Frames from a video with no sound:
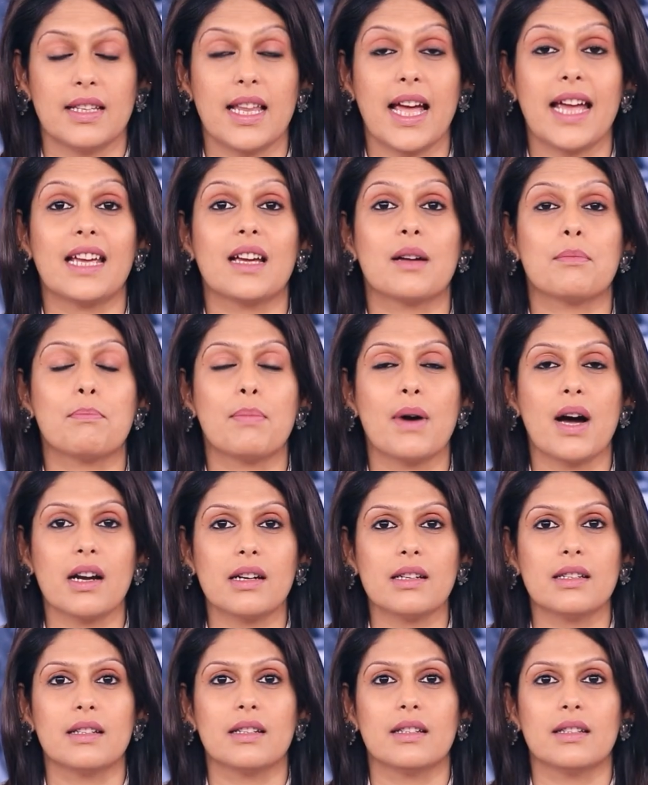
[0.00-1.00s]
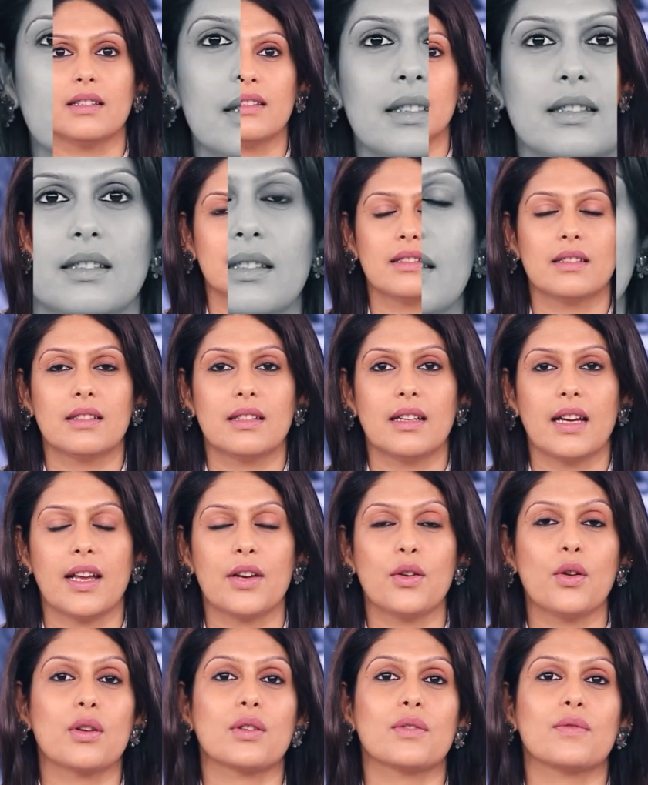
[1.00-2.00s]
like a partner
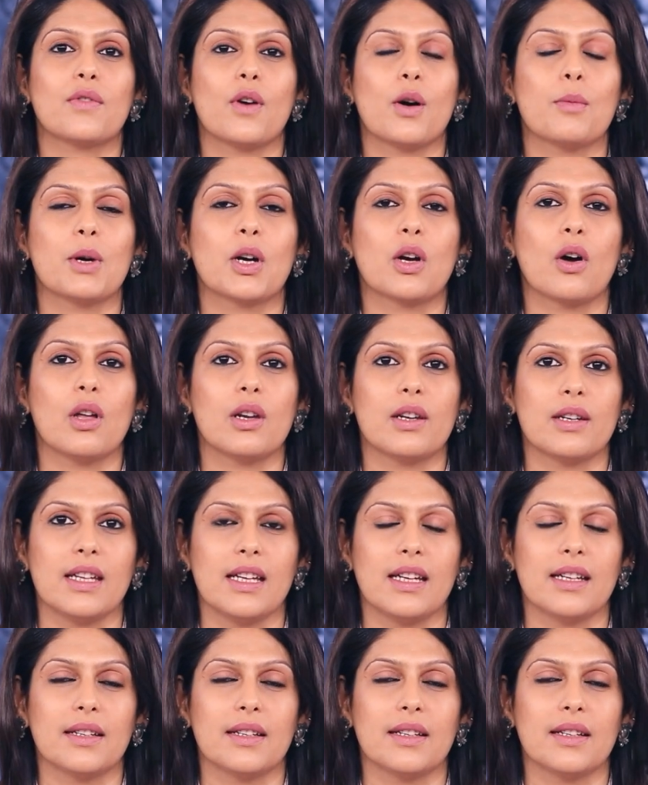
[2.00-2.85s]
and not a former colony.